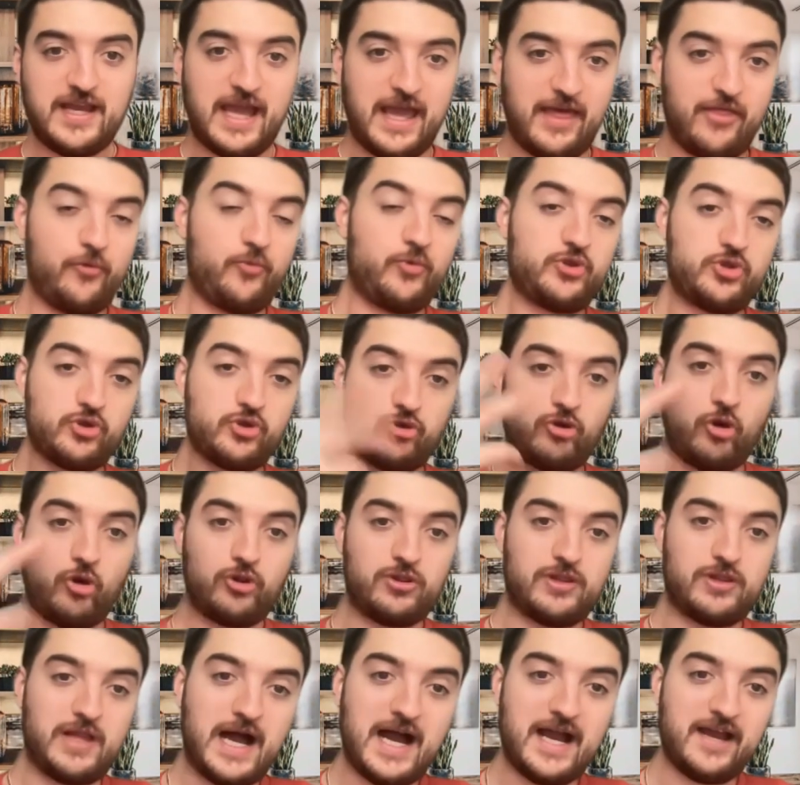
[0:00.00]
And then when you go
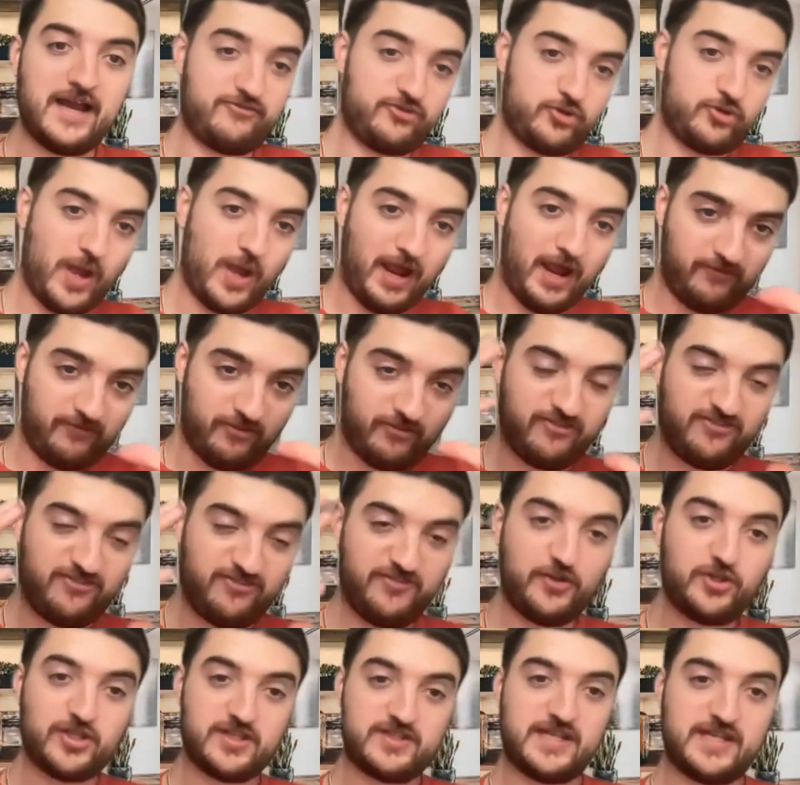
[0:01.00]
live, you have the
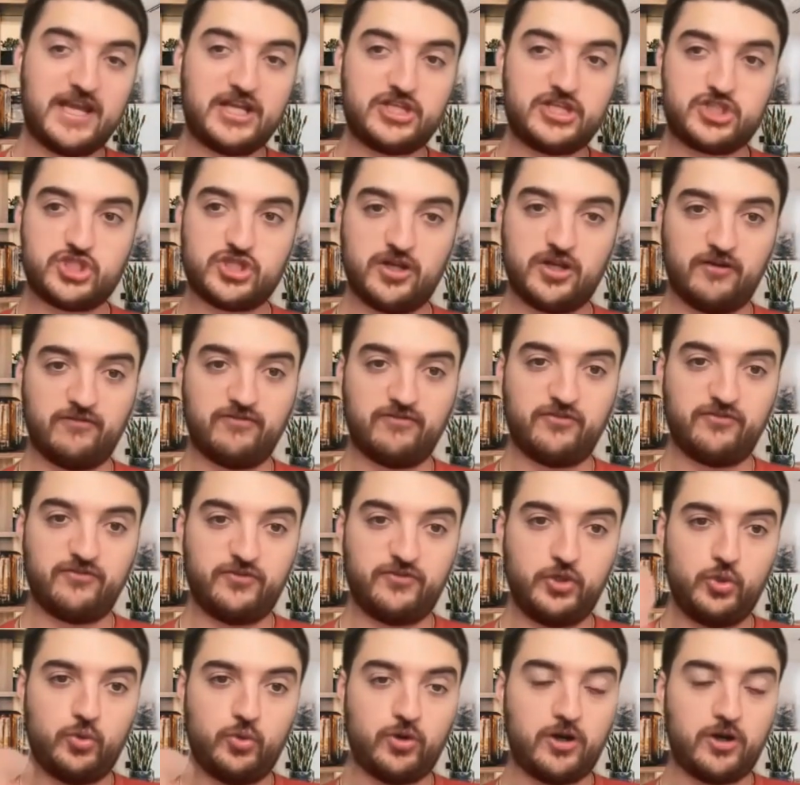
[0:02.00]
full attention of the
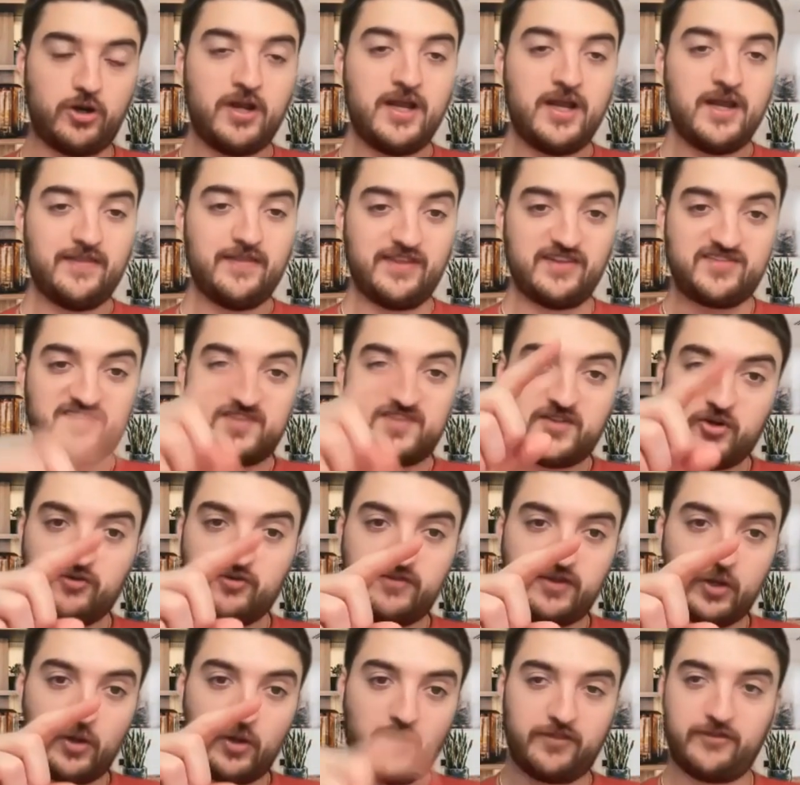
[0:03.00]
viewer. They see your
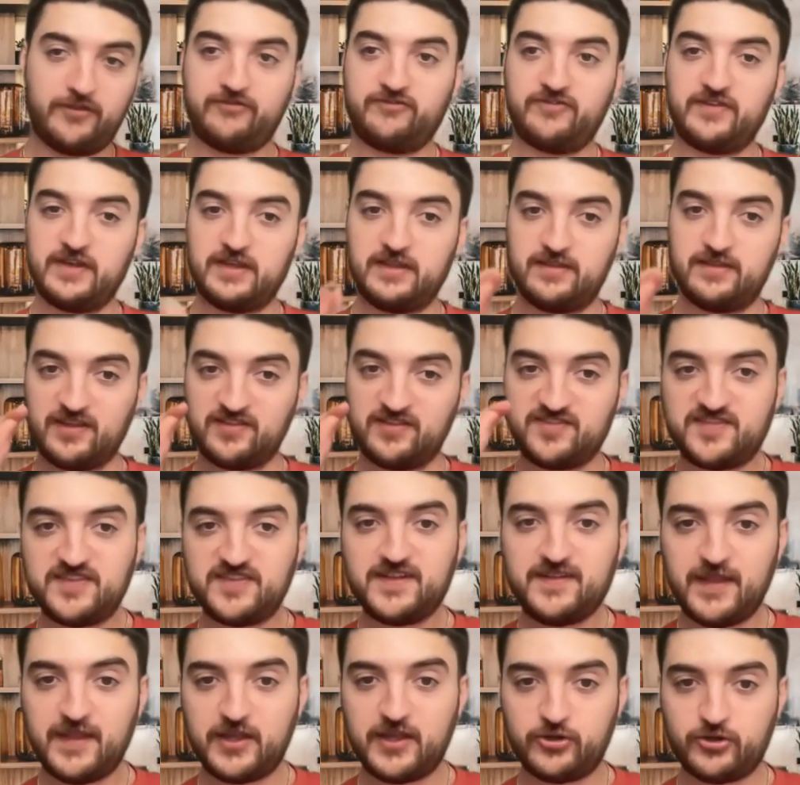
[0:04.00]
video on the feed, they
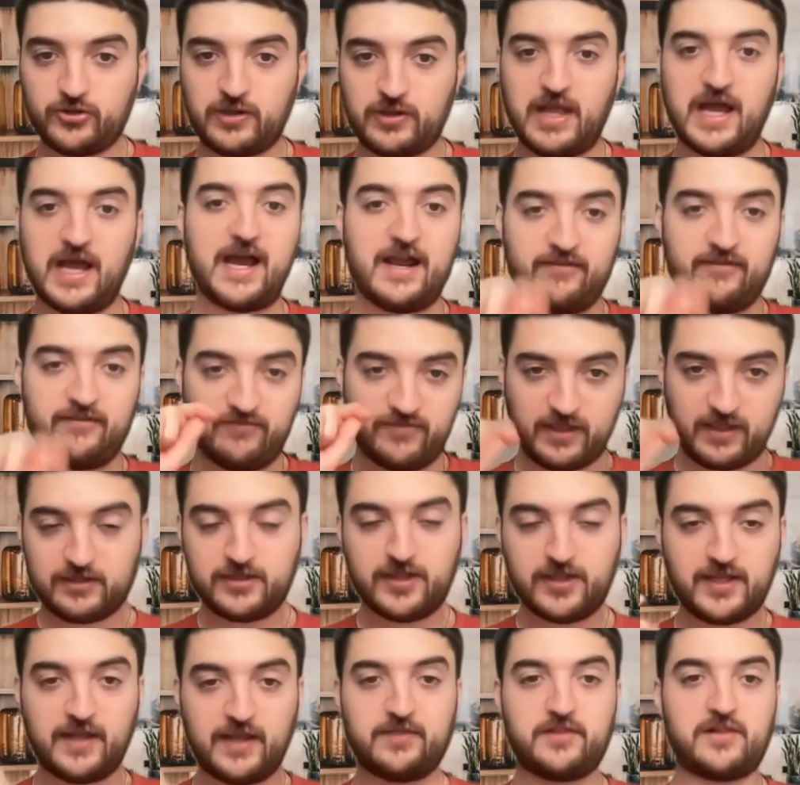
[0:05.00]
see that you're live, they
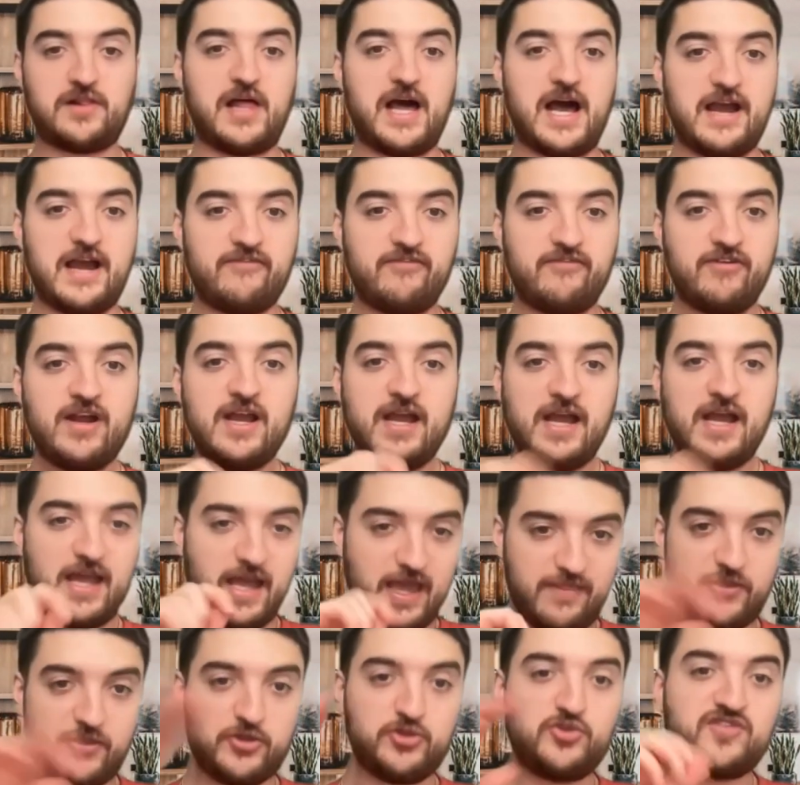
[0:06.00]
click on the live,
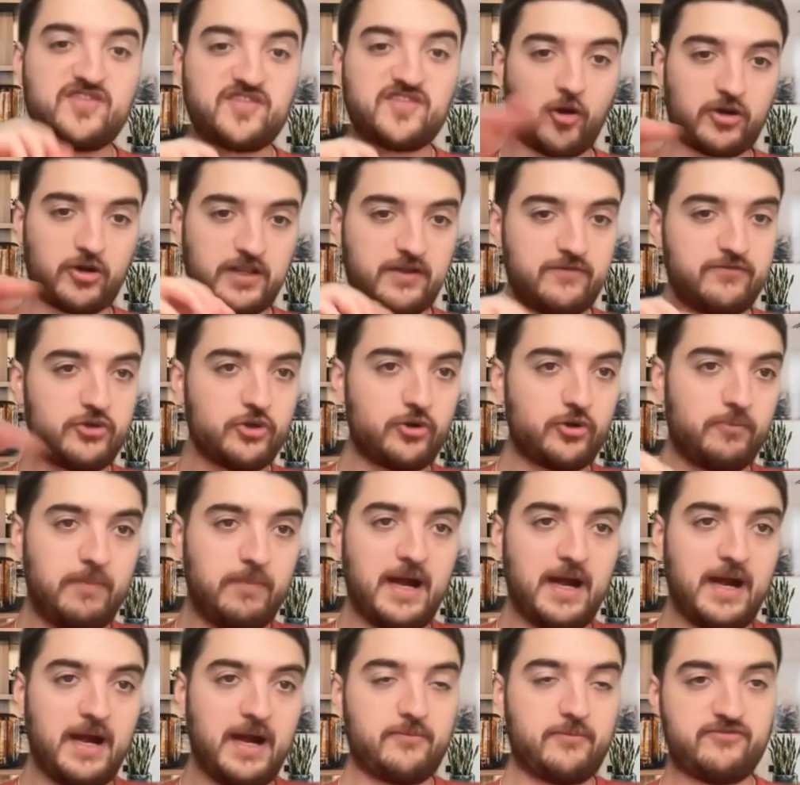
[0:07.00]
and then you start giving your
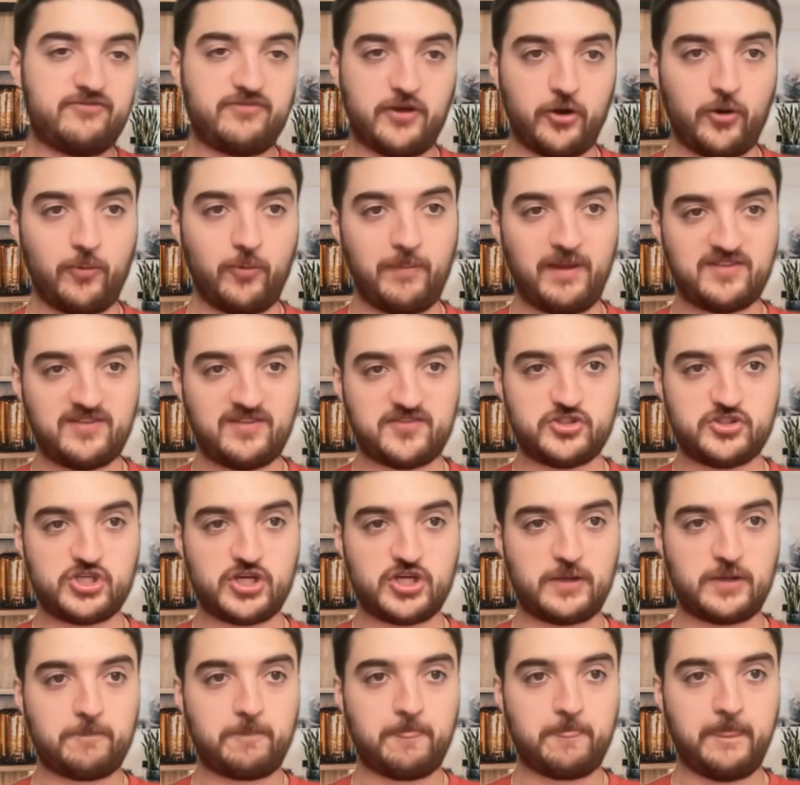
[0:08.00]
bottom of funnel
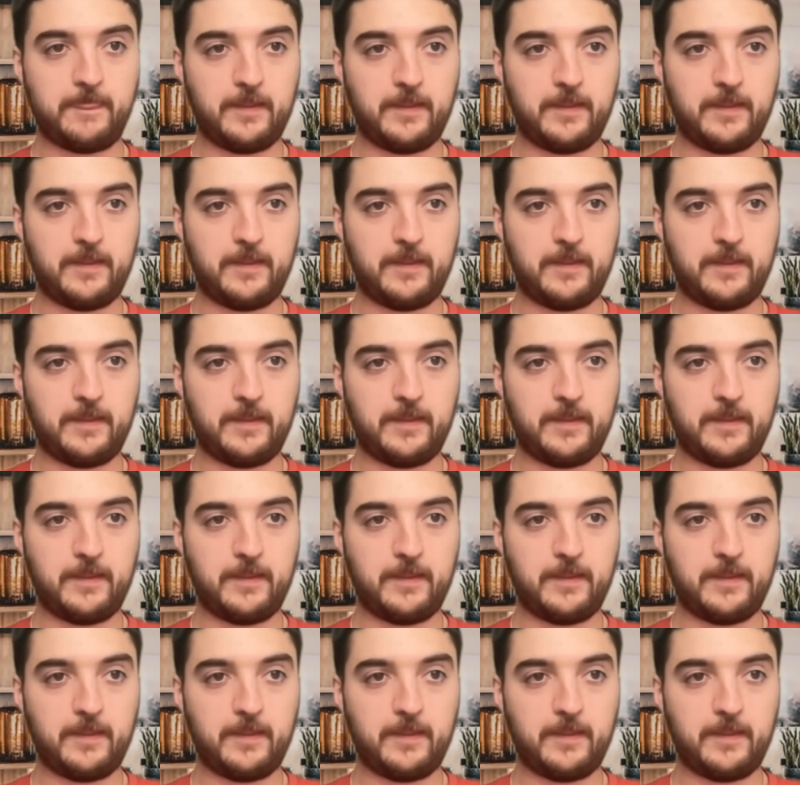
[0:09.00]
messaging.